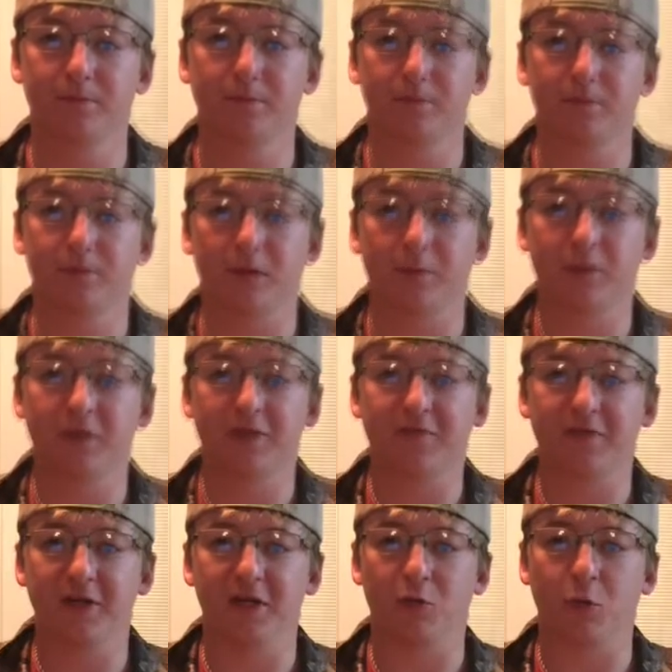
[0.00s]
Properly
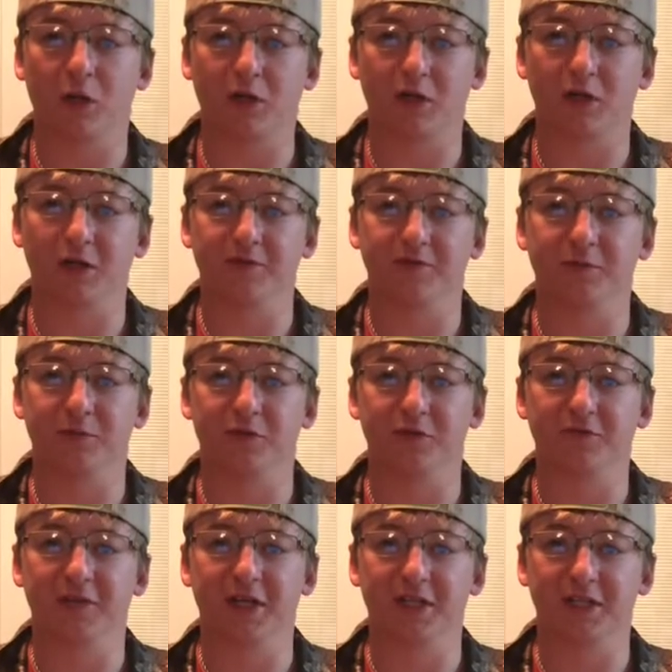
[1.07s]
fitted work gloves improve
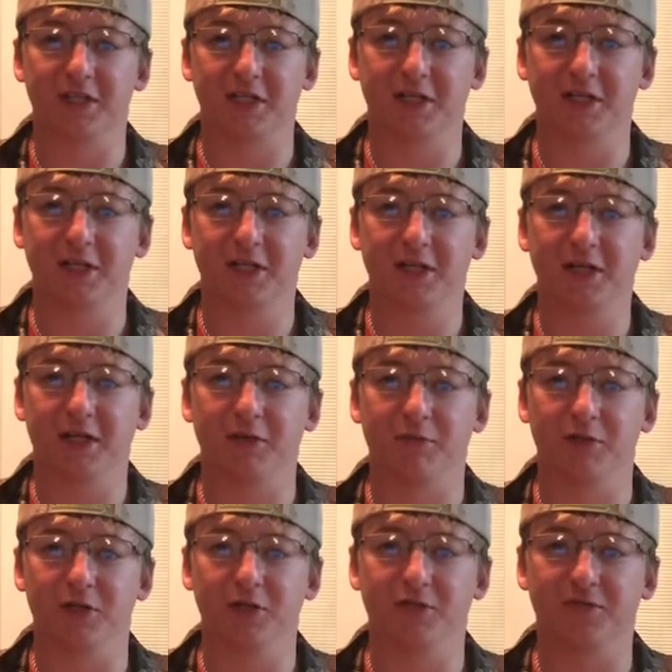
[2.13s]
dexterity and
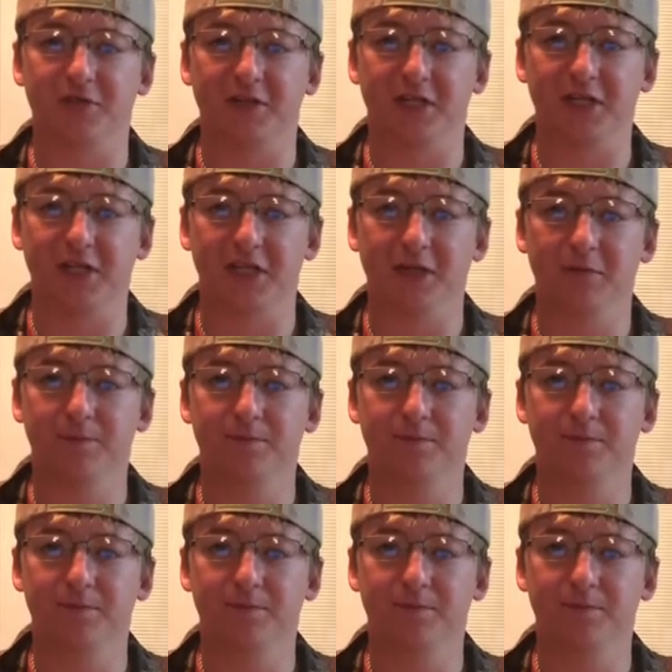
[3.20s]
reduce fatigue.